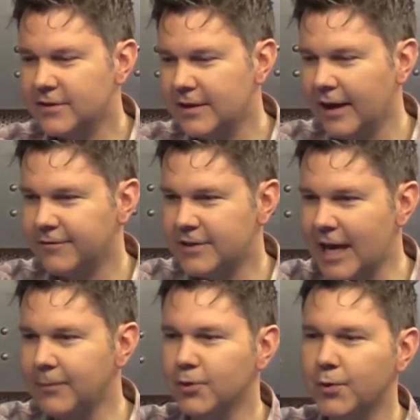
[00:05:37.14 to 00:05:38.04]
I've
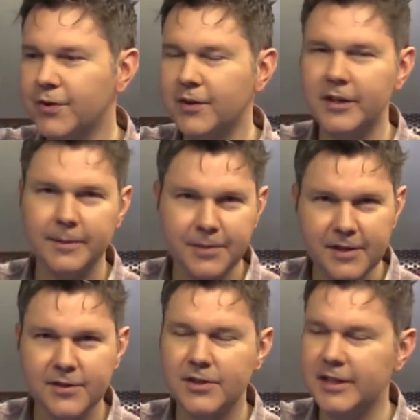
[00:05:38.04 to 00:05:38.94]
dabbled with it on the
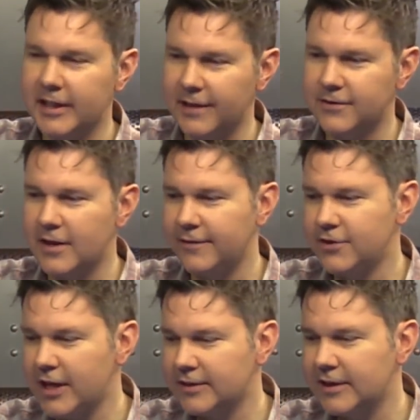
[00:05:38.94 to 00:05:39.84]
PC, and I've
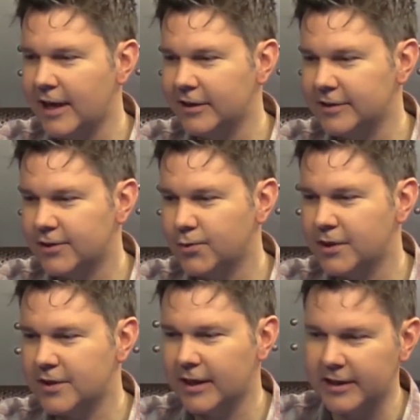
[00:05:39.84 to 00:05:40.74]
checked it out on the
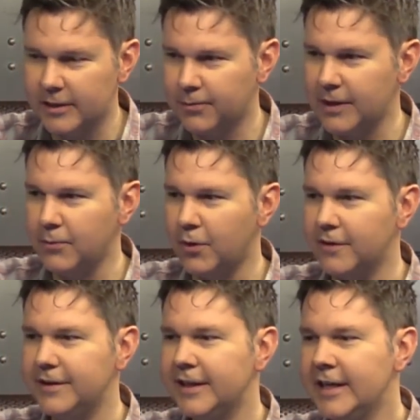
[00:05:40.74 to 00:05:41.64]
Switch, and I need to play more
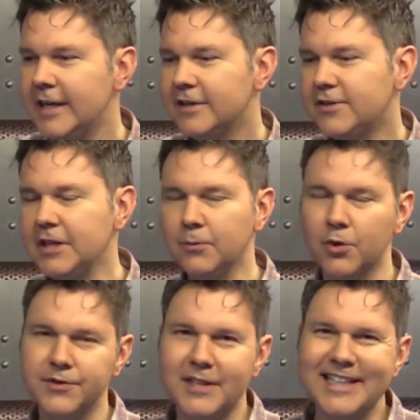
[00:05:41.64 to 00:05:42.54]
of it.
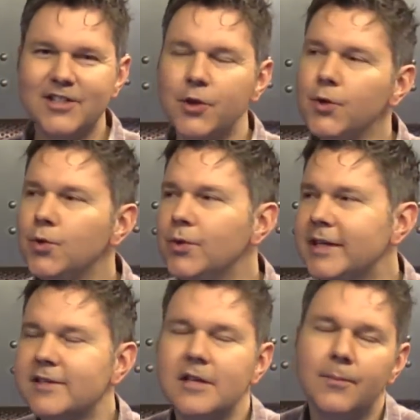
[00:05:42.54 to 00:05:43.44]
Steamworld Dig 2
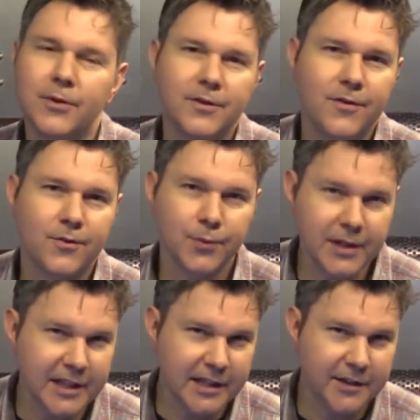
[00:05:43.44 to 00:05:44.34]
is number
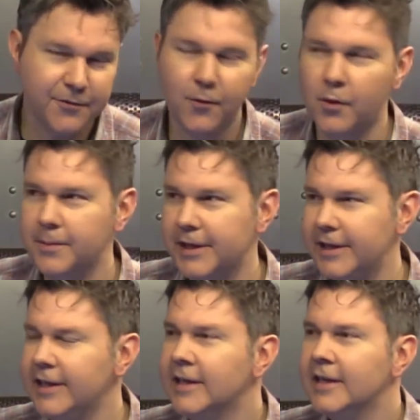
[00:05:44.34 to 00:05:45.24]
3 for me.